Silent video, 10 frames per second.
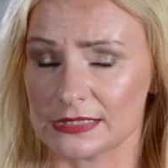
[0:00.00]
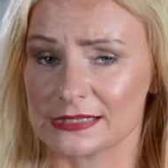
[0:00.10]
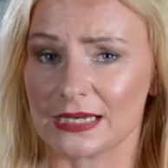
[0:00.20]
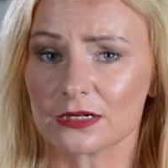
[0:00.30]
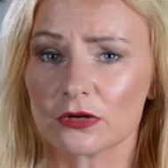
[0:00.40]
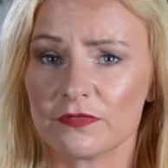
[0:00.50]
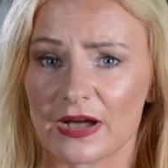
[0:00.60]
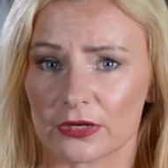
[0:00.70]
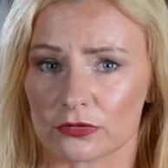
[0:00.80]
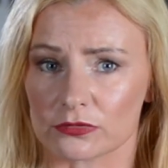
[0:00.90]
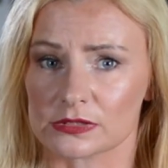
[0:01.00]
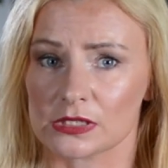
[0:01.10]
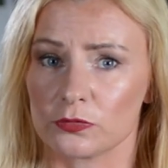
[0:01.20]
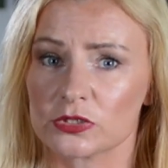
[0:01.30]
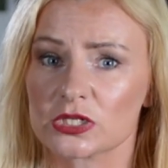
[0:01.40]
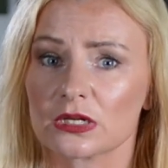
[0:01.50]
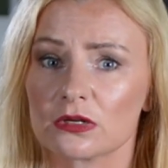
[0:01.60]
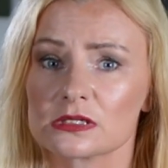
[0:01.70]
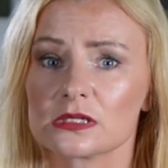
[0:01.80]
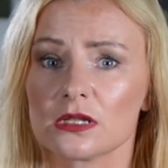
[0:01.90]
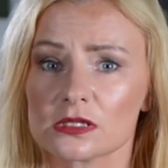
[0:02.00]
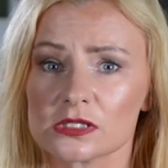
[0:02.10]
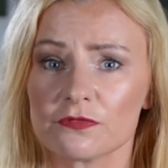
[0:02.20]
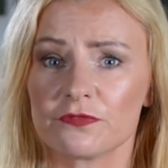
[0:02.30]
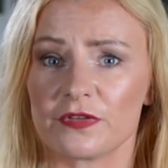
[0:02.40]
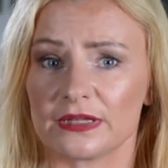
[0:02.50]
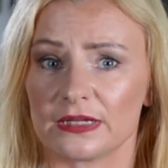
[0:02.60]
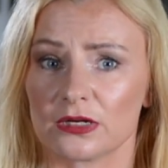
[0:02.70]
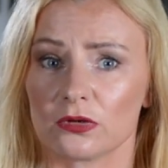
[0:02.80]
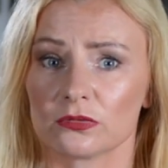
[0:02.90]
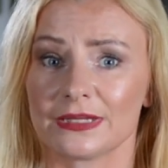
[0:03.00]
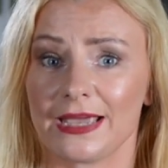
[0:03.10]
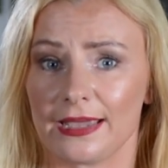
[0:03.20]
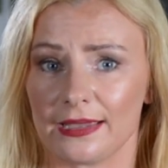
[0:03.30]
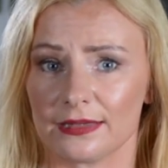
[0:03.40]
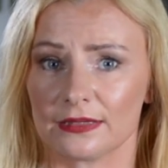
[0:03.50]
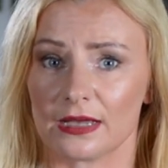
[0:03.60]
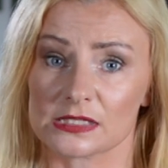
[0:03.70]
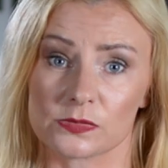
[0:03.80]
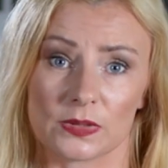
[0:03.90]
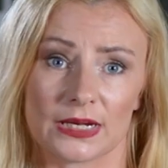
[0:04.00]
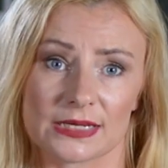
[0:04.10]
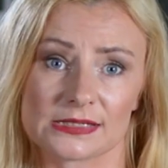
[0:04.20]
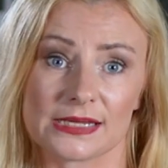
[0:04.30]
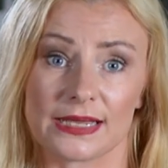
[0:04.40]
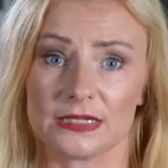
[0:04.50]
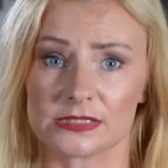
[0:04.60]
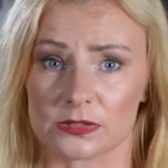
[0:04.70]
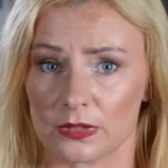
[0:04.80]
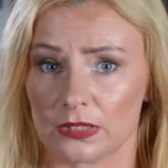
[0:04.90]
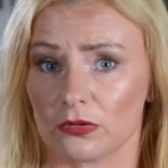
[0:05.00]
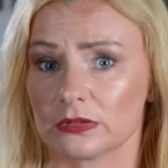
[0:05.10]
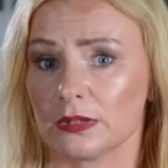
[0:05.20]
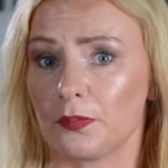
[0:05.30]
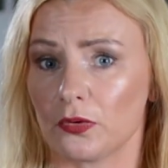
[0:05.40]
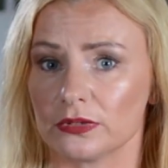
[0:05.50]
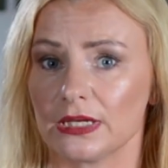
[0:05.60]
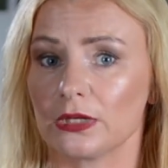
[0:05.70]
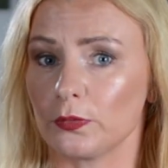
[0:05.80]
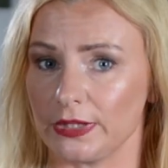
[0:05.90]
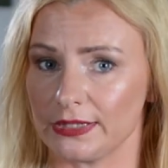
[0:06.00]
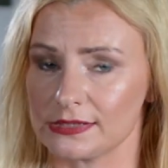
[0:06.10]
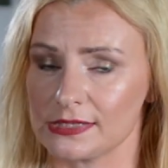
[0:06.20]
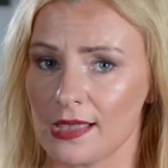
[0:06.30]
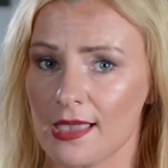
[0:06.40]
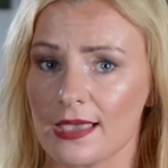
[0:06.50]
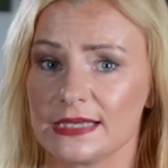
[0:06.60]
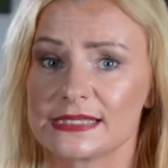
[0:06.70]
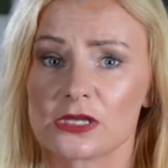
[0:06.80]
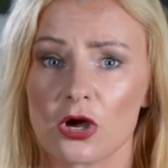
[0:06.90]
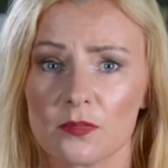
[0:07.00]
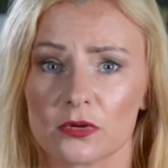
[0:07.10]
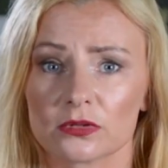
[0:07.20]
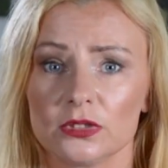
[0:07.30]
Sarcovirus, which can cause loss of feather on the head as well as elsewhere on the body and wings, is common